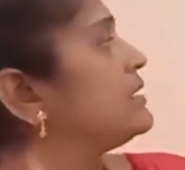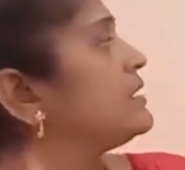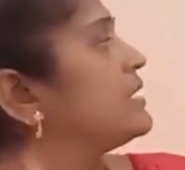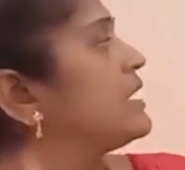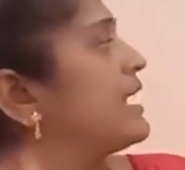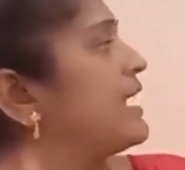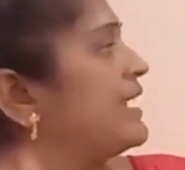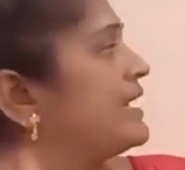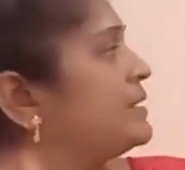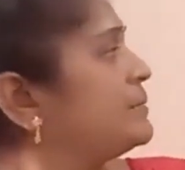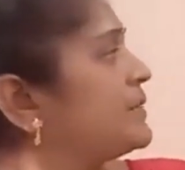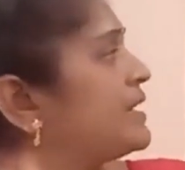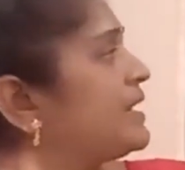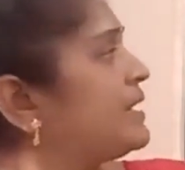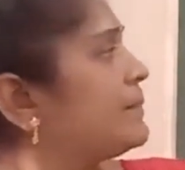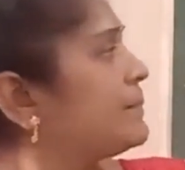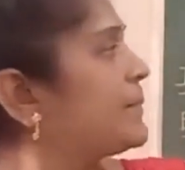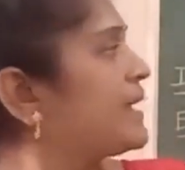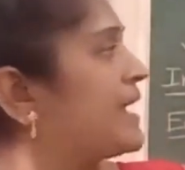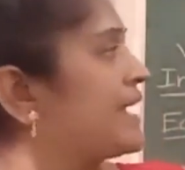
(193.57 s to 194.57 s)

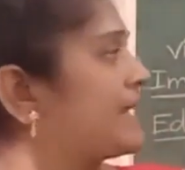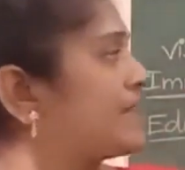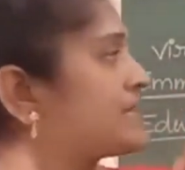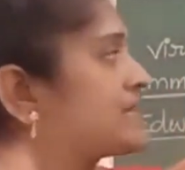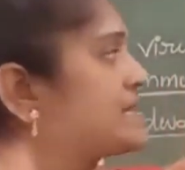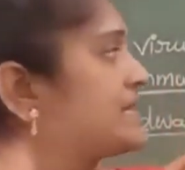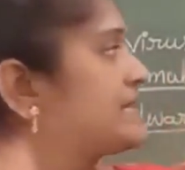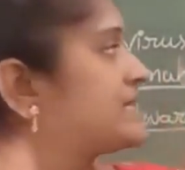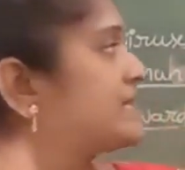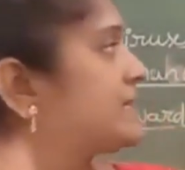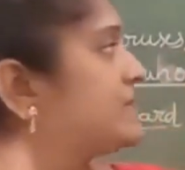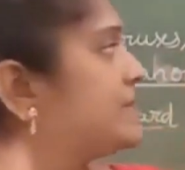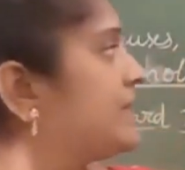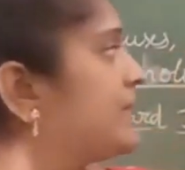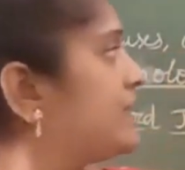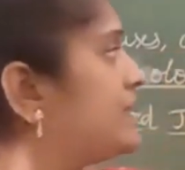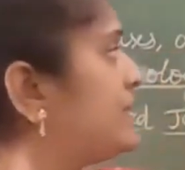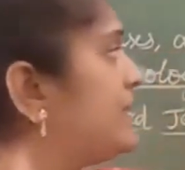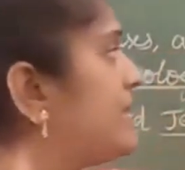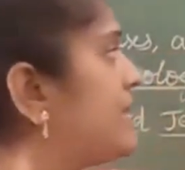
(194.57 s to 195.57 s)
animal parasites.
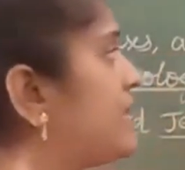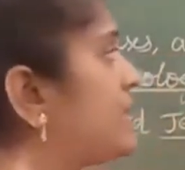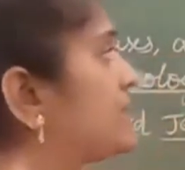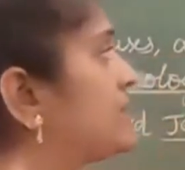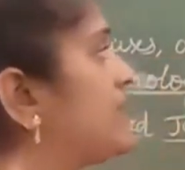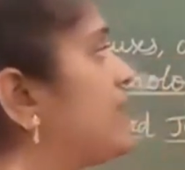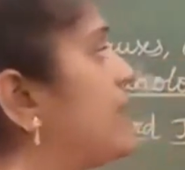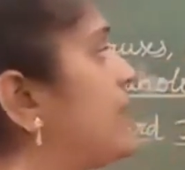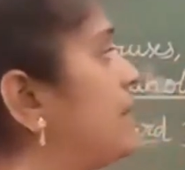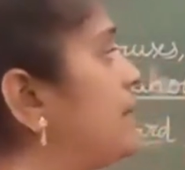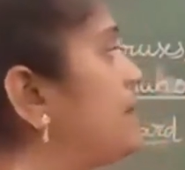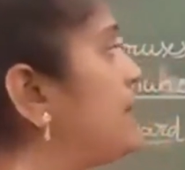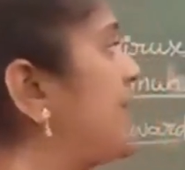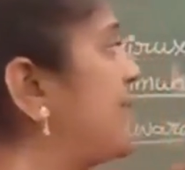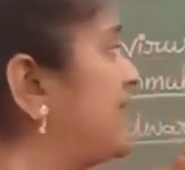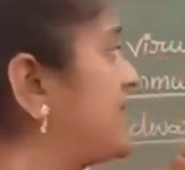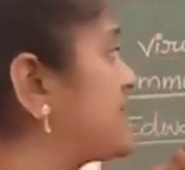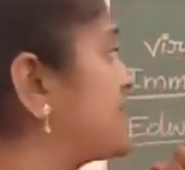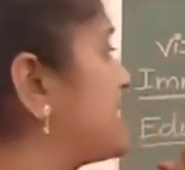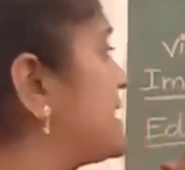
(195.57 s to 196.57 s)
They are the
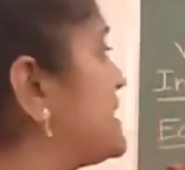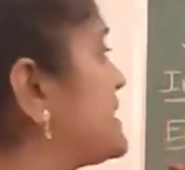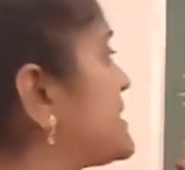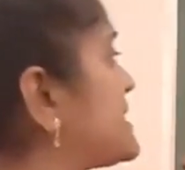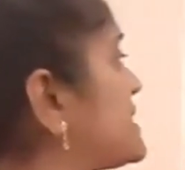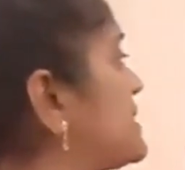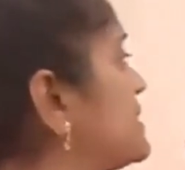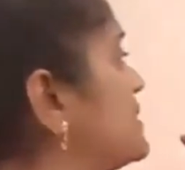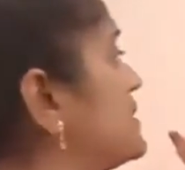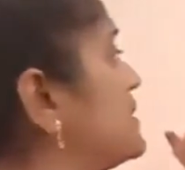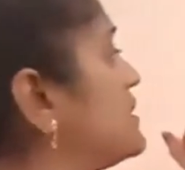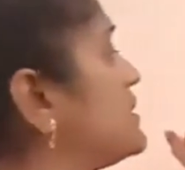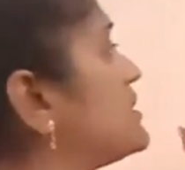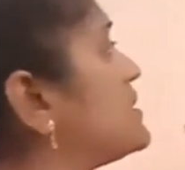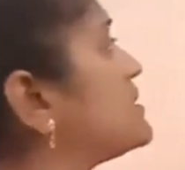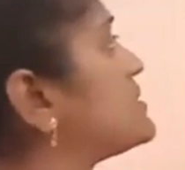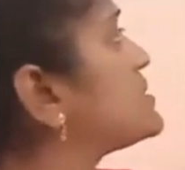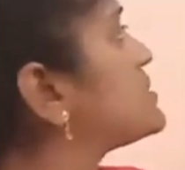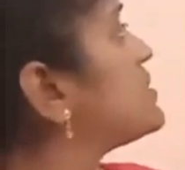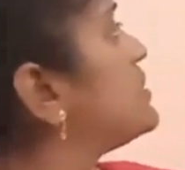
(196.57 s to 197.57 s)
parasites.
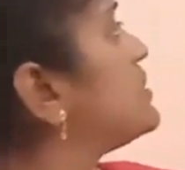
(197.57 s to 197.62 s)
So,